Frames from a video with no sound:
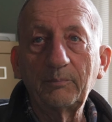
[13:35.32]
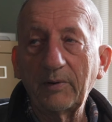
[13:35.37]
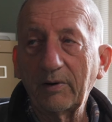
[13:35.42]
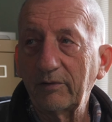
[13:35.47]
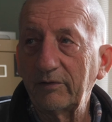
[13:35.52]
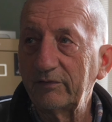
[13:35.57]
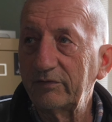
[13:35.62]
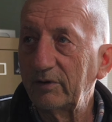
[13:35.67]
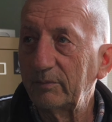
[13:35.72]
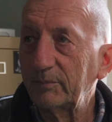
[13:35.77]

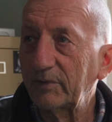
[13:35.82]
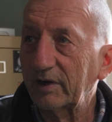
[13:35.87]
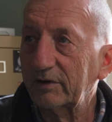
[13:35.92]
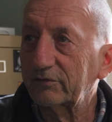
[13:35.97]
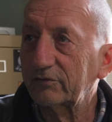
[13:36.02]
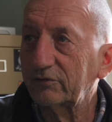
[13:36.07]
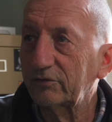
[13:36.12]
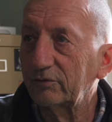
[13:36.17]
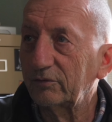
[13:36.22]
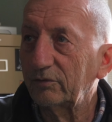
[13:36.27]
bury them
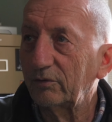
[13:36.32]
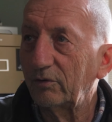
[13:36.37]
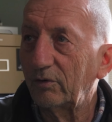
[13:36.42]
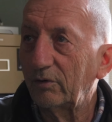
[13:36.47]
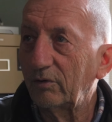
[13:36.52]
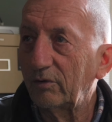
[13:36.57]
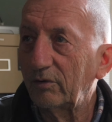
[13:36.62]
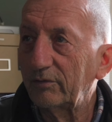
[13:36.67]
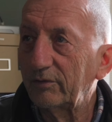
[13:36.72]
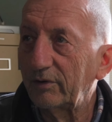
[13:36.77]
next to
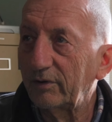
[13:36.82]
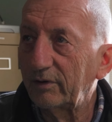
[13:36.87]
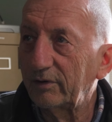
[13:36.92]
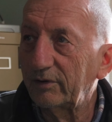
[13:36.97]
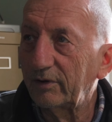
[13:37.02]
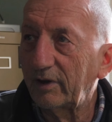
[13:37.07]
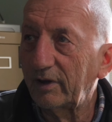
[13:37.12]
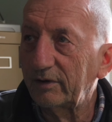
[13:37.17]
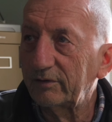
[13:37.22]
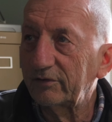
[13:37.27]

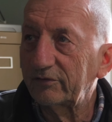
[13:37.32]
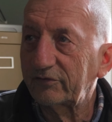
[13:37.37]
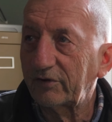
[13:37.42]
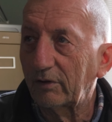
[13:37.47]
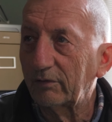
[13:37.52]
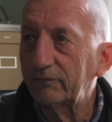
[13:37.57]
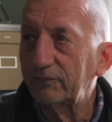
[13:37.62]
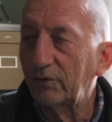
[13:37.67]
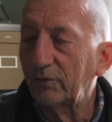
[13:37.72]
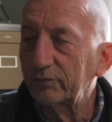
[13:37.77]

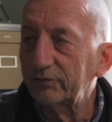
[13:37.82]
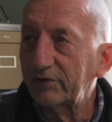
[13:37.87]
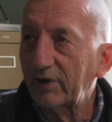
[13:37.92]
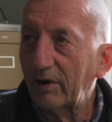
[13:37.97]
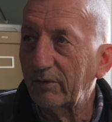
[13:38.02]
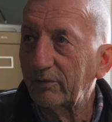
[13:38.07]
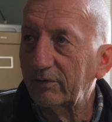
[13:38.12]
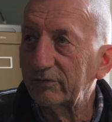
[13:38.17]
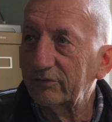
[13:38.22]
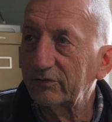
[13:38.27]
cell phone
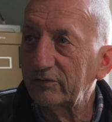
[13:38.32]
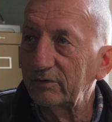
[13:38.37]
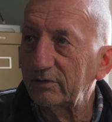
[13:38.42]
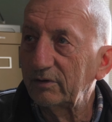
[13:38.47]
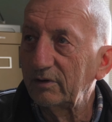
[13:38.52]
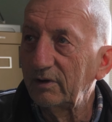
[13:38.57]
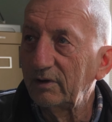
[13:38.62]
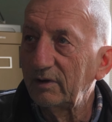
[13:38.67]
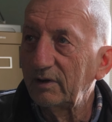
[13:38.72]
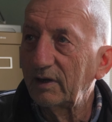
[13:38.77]
towers,
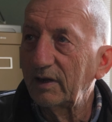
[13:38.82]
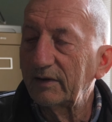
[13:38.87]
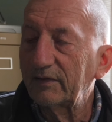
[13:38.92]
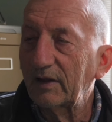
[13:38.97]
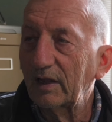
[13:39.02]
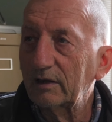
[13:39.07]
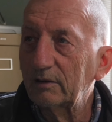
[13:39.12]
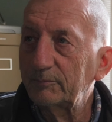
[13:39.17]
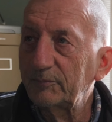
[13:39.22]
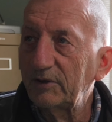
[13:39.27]
and
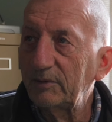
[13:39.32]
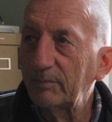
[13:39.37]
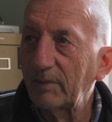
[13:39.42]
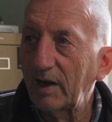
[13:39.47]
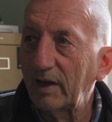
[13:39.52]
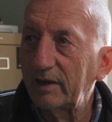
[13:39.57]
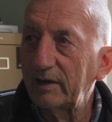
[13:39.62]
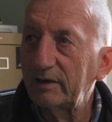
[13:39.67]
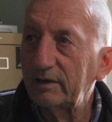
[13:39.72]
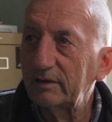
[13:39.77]
that'll be
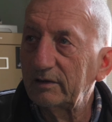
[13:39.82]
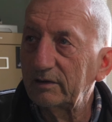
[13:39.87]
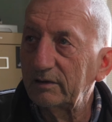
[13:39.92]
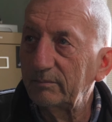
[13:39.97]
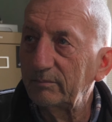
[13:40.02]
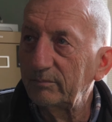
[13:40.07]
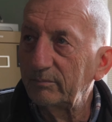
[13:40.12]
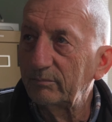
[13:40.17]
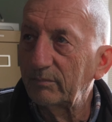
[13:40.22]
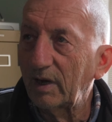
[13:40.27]

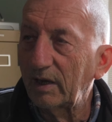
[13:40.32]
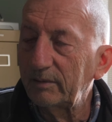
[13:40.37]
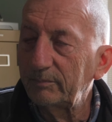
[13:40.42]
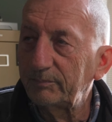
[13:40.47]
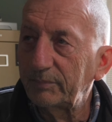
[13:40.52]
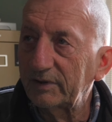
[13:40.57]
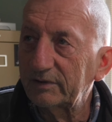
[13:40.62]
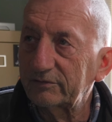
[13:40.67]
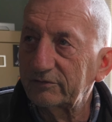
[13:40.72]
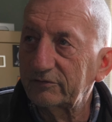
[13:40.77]
my
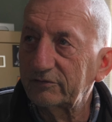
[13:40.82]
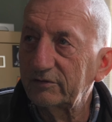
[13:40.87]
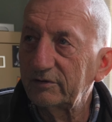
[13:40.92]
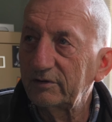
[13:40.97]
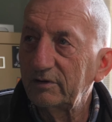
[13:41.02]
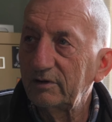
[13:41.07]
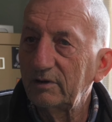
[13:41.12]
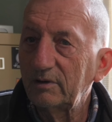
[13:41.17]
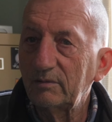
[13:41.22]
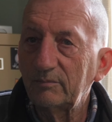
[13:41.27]
bit,
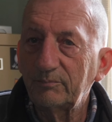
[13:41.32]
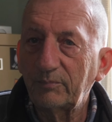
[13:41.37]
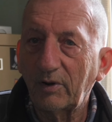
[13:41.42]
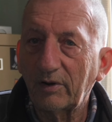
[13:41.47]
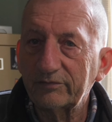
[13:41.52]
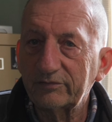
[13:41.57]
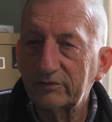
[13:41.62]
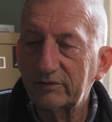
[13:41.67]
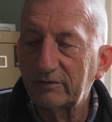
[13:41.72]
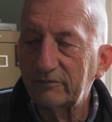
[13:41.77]

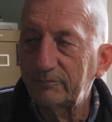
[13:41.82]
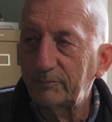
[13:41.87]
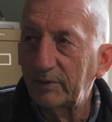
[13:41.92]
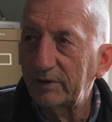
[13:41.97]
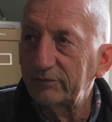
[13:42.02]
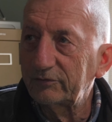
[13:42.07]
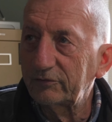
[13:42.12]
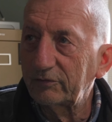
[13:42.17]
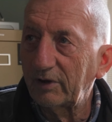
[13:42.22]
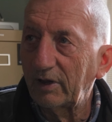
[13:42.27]
positive
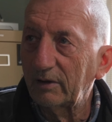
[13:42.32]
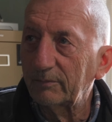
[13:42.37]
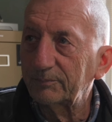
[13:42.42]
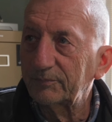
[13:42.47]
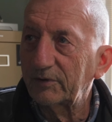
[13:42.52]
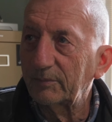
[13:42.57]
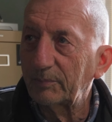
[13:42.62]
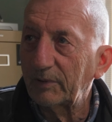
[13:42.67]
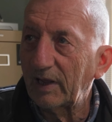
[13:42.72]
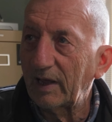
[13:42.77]
bit to help
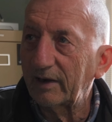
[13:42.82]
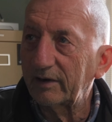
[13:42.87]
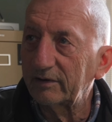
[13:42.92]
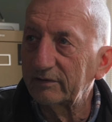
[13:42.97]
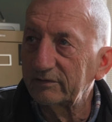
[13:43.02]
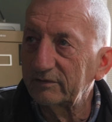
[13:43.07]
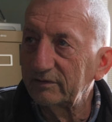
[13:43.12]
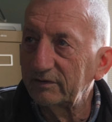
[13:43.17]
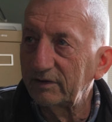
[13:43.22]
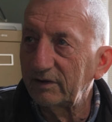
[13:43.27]
the
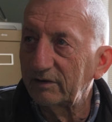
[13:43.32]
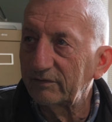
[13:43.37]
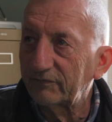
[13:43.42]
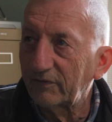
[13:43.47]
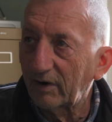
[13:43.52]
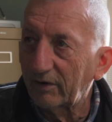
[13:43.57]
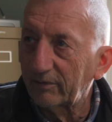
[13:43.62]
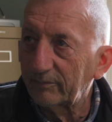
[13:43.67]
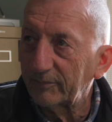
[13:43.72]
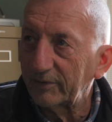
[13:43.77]
planet and the
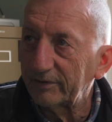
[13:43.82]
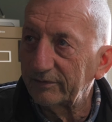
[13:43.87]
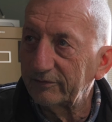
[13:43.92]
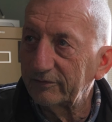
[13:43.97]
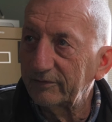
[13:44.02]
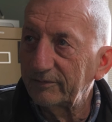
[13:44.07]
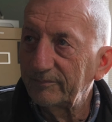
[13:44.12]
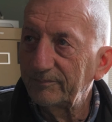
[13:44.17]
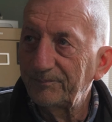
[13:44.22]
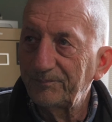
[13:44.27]
environment.